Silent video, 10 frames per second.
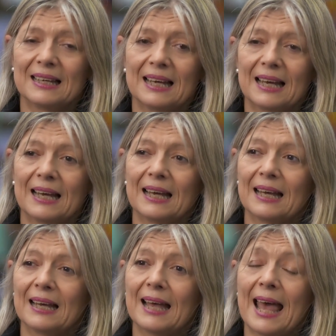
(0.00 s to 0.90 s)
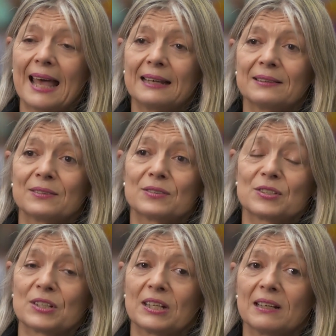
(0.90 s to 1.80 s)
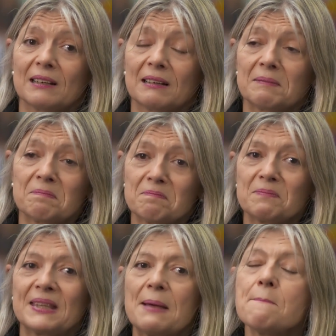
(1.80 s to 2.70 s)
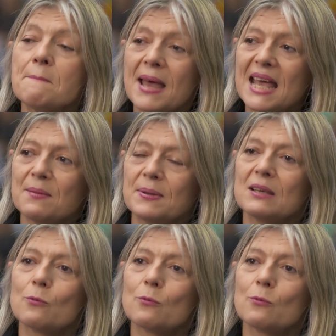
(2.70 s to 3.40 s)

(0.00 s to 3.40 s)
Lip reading: There may be a